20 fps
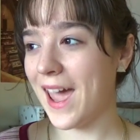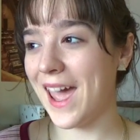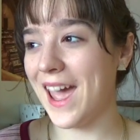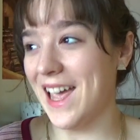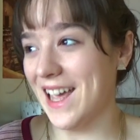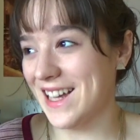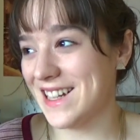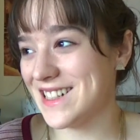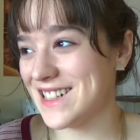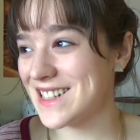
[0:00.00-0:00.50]

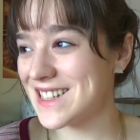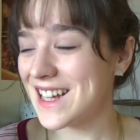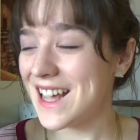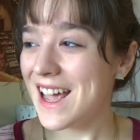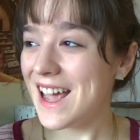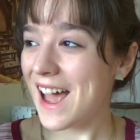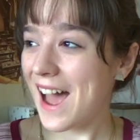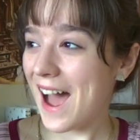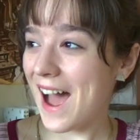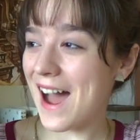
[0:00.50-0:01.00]
and
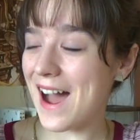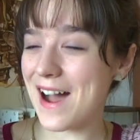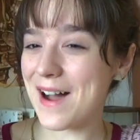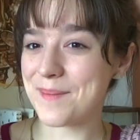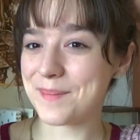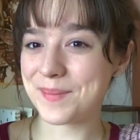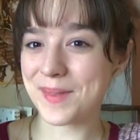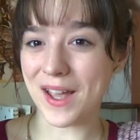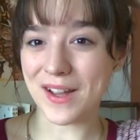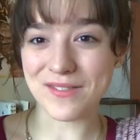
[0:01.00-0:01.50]

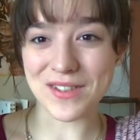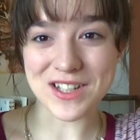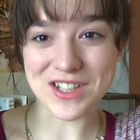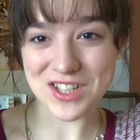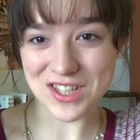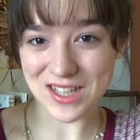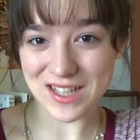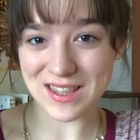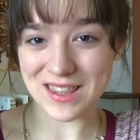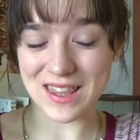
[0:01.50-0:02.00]

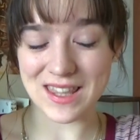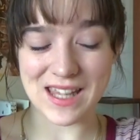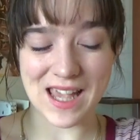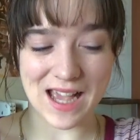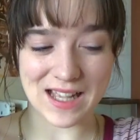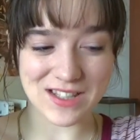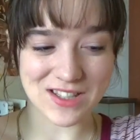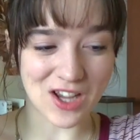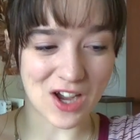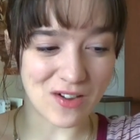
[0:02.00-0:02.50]
eventually,
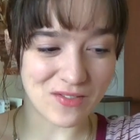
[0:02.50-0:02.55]
yes,